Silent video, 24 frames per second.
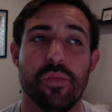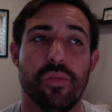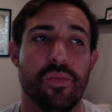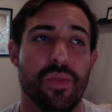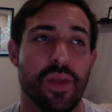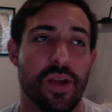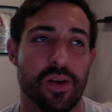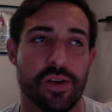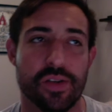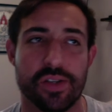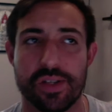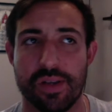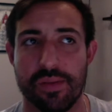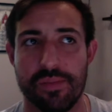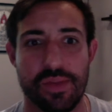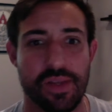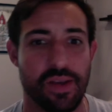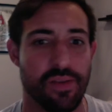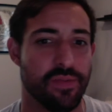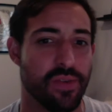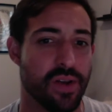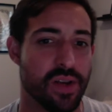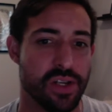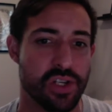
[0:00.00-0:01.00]
There's some
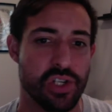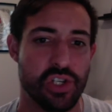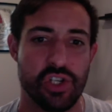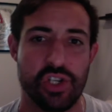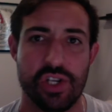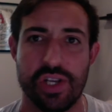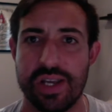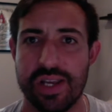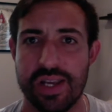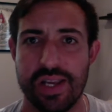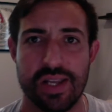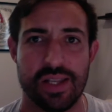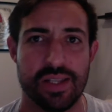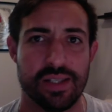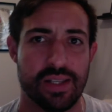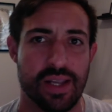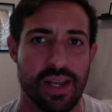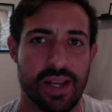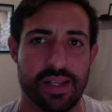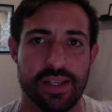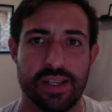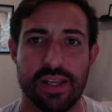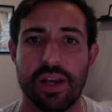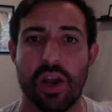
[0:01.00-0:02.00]
different genes
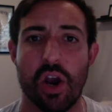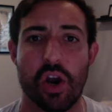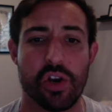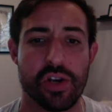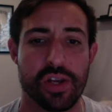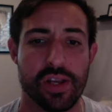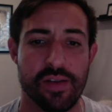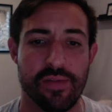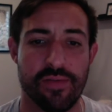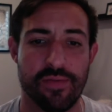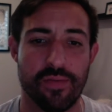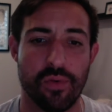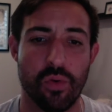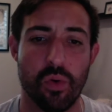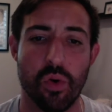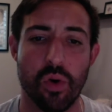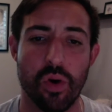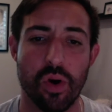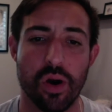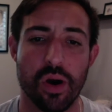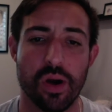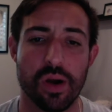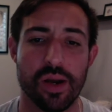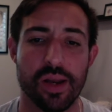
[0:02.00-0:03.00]
like
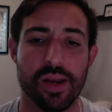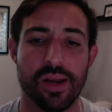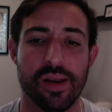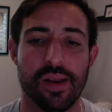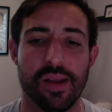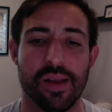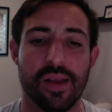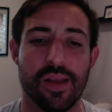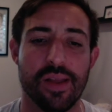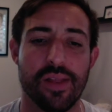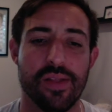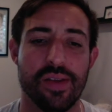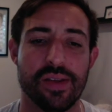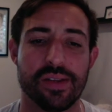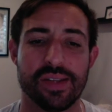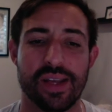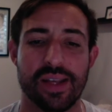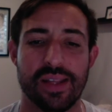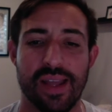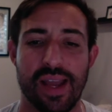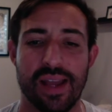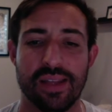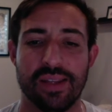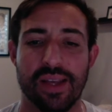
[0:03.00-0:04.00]
DRD4 and things like
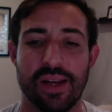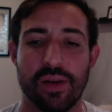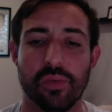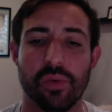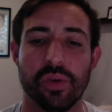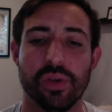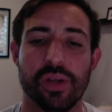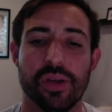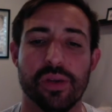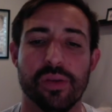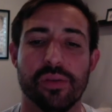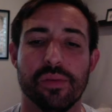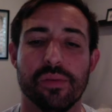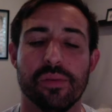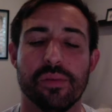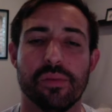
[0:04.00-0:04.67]
that that really